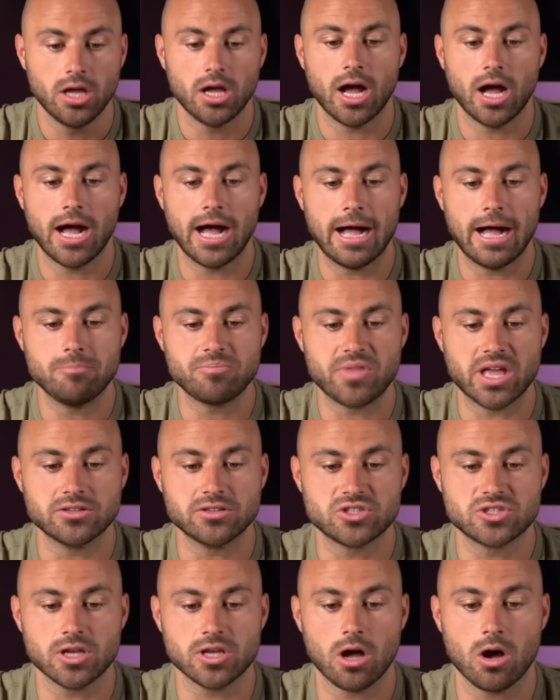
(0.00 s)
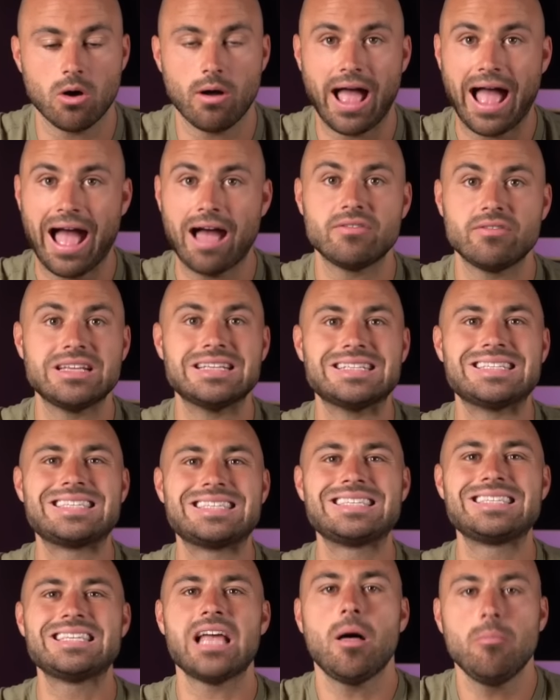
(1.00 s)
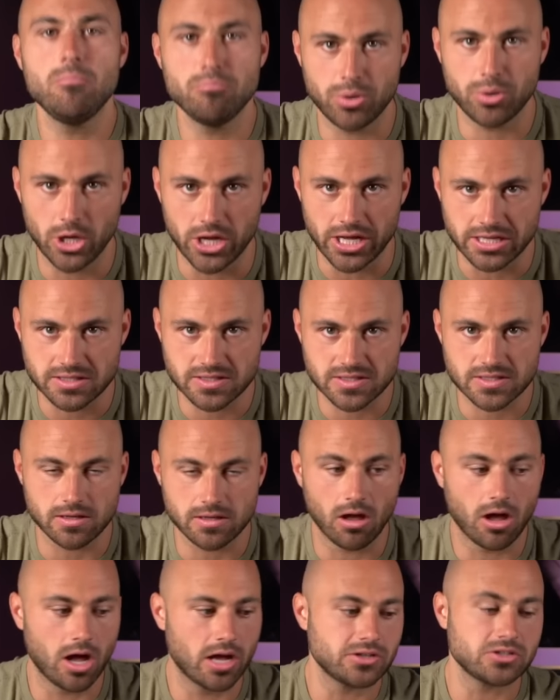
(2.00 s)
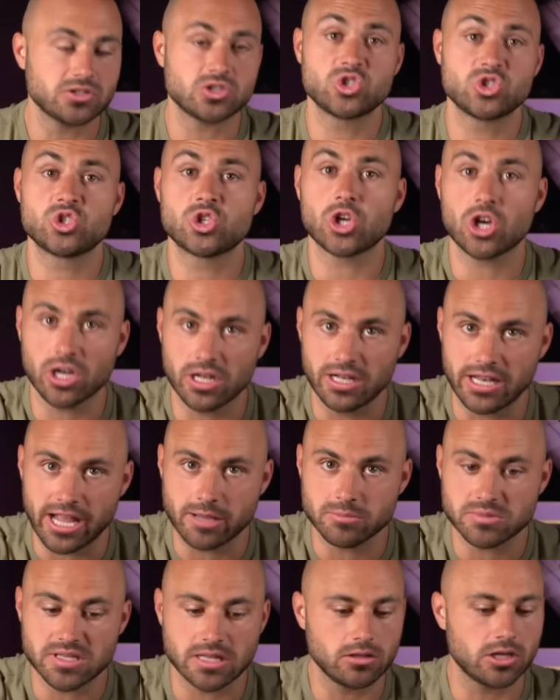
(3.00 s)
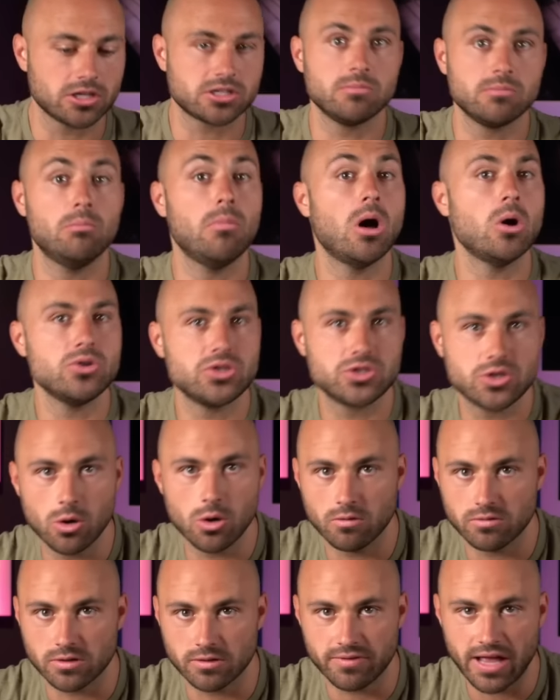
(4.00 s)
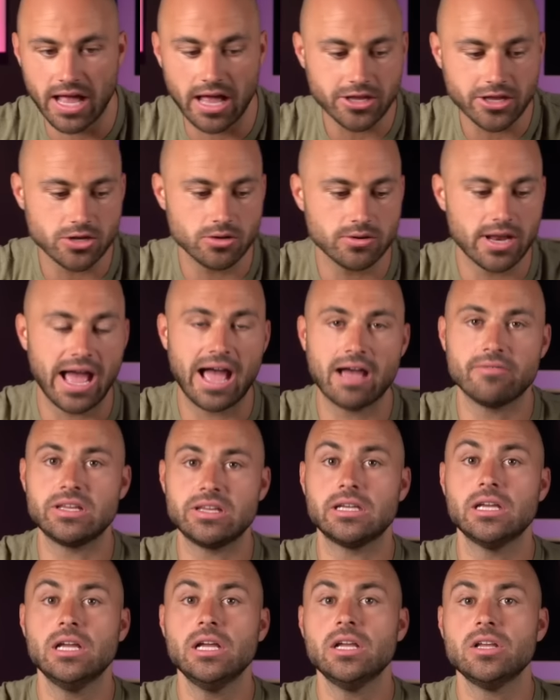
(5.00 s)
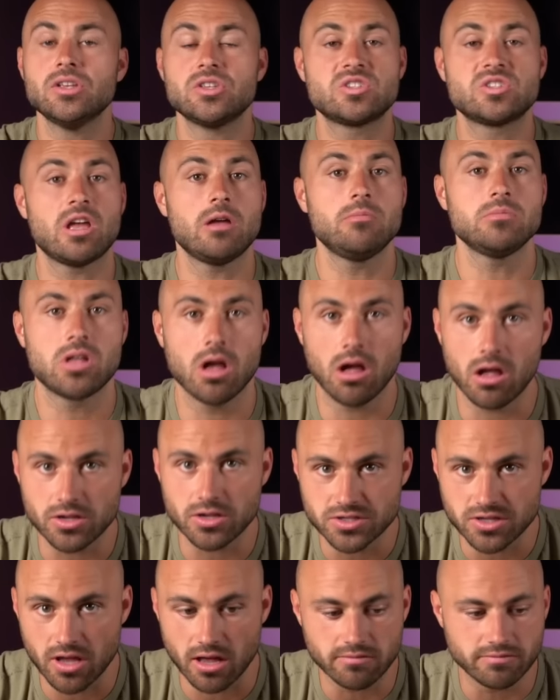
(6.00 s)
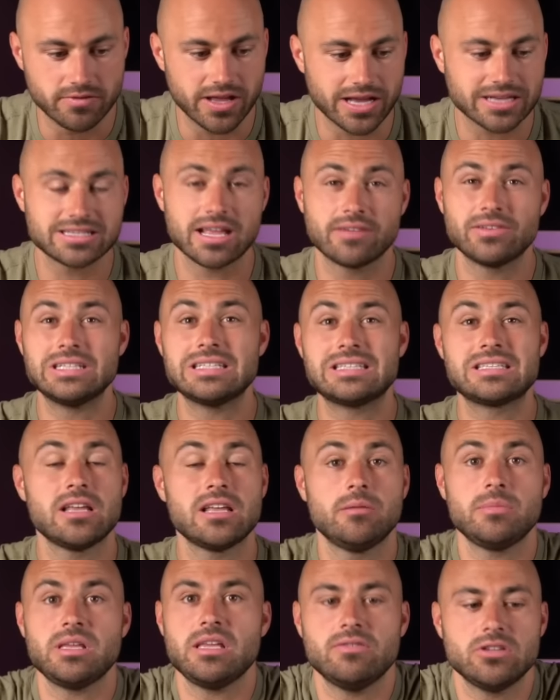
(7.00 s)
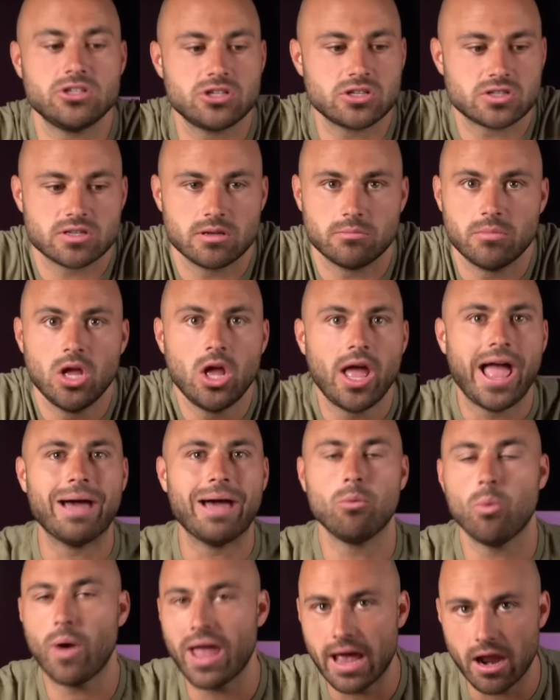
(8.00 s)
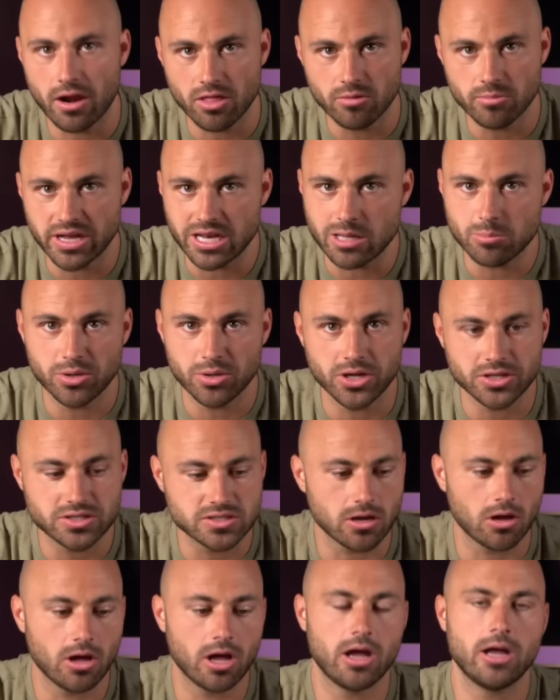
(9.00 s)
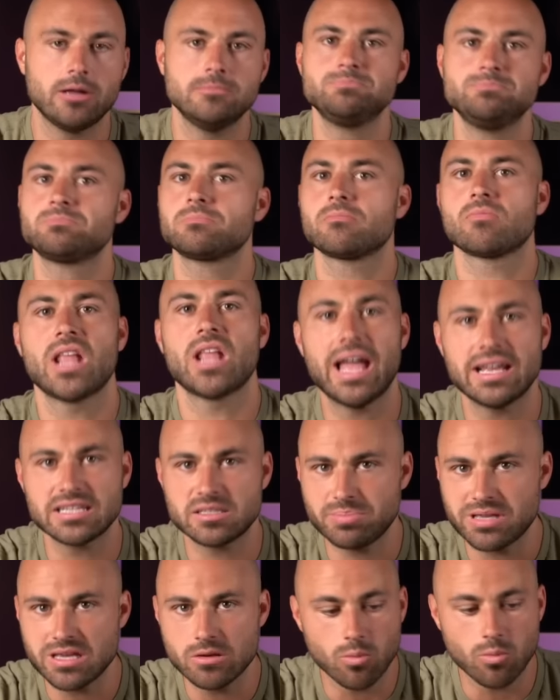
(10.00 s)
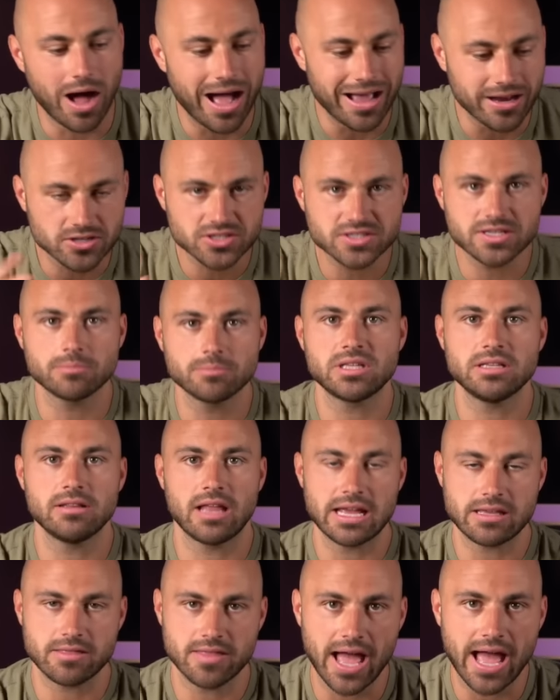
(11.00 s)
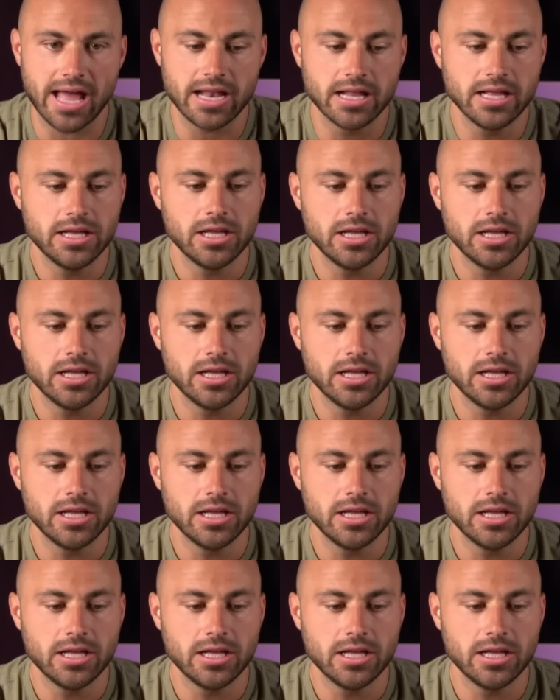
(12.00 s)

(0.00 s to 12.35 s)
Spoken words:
And so having some puts on certain names that looked most overvalued, having some calls on VIX, having some, even just some way out of the money puts on SPY or something like that.